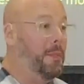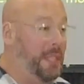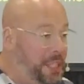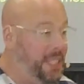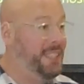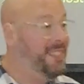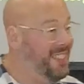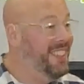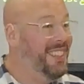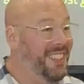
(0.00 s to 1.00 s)
permission
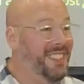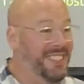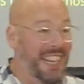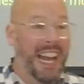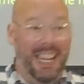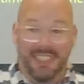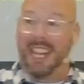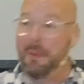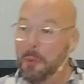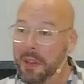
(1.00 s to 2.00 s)
to add
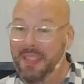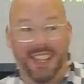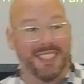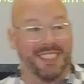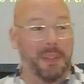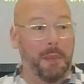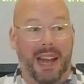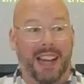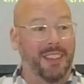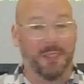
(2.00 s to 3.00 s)
10 more things in the
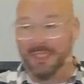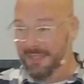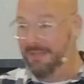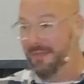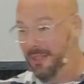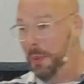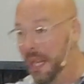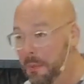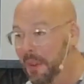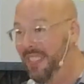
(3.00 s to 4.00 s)
back, or
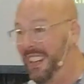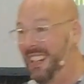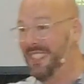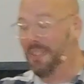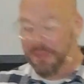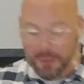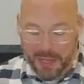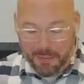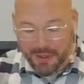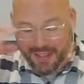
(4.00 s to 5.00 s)
20 more things, or
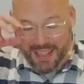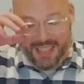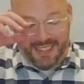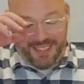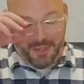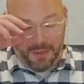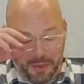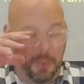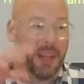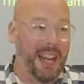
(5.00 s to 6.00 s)
40 more things,
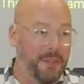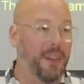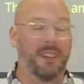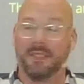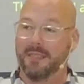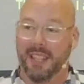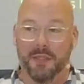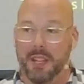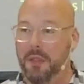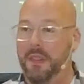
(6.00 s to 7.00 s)
or
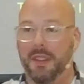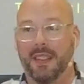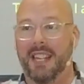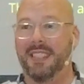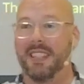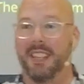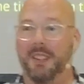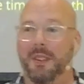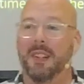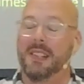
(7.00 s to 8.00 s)
whatever you feel led to
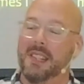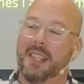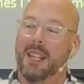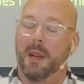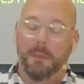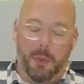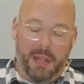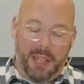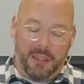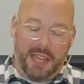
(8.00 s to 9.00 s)
do. But
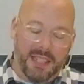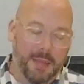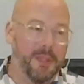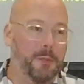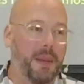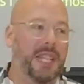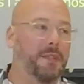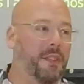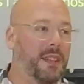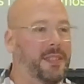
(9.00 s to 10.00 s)
we're going to create some
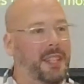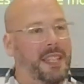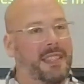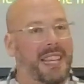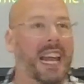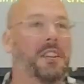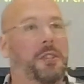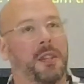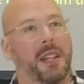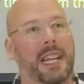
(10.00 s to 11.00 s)
space for us to
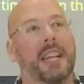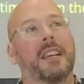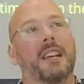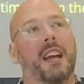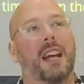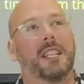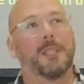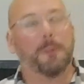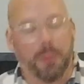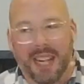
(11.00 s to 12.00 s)
intentionally
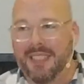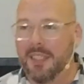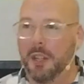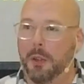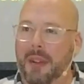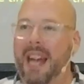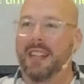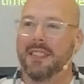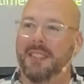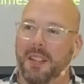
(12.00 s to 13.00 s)
express our
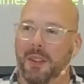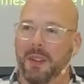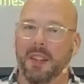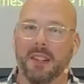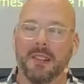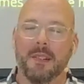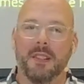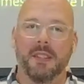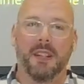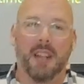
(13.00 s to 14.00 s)
gratitude
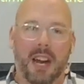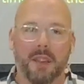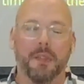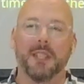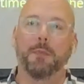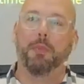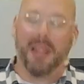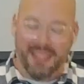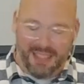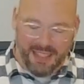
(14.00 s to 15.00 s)
to God for His
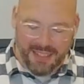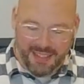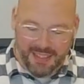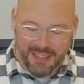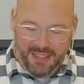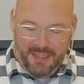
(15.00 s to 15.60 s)
blessings